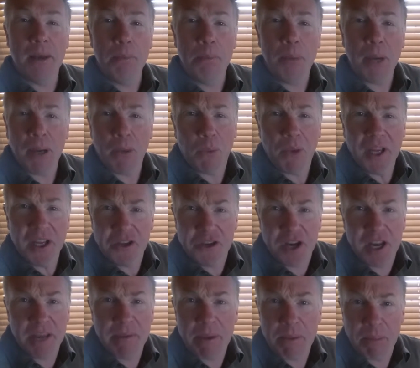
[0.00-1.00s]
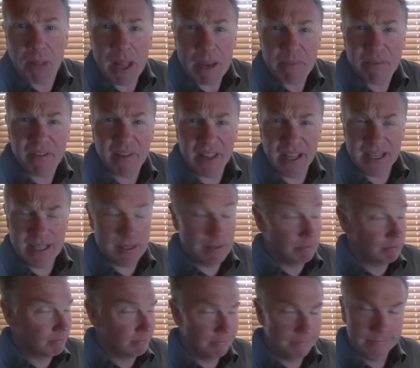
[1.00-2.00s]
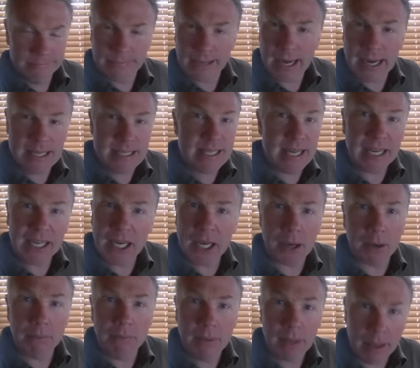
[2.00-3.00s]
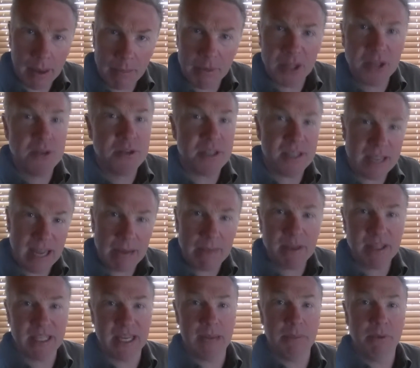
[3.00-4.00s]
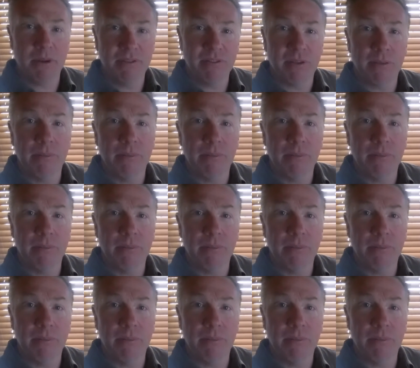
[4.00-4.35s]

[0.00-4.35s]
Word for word: But should he be blamed for this? I say no, and I'm going to use the same example for